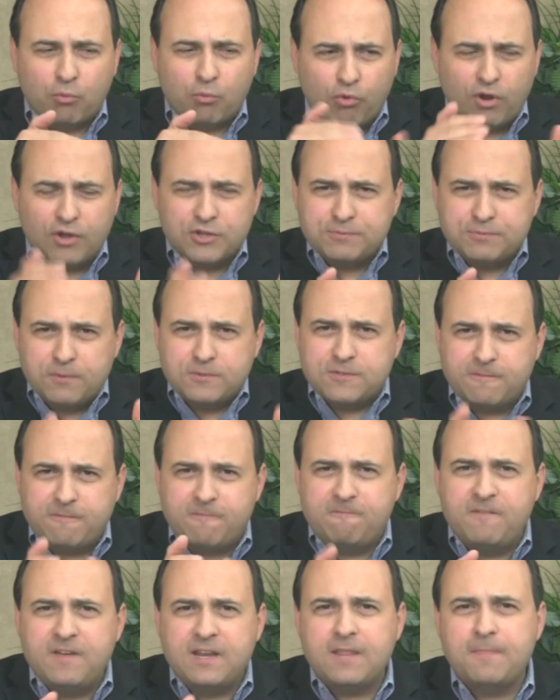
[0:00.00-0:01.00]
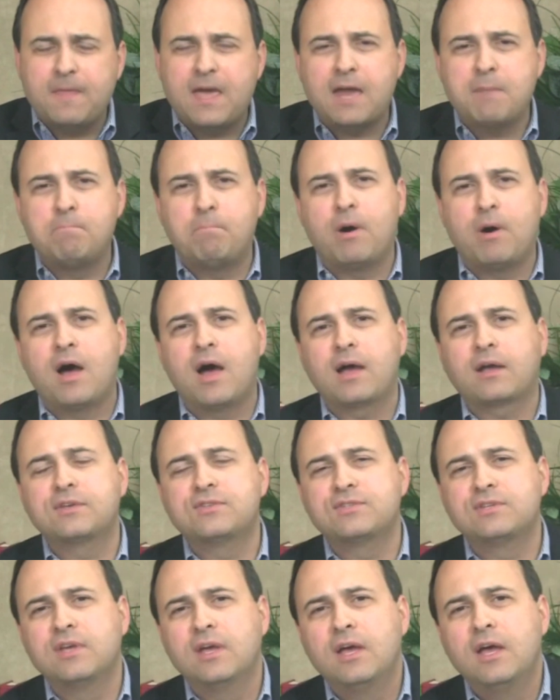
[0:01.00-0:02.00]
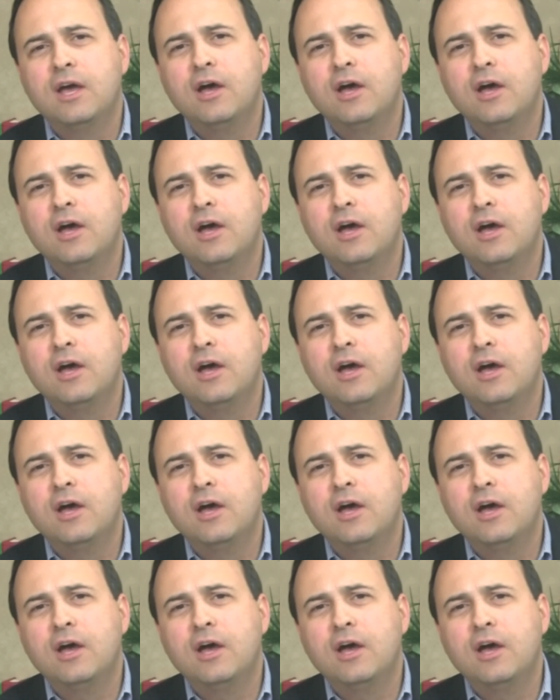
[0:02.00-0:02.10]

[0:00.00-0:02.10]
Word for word: We're all supposed to fit in that box.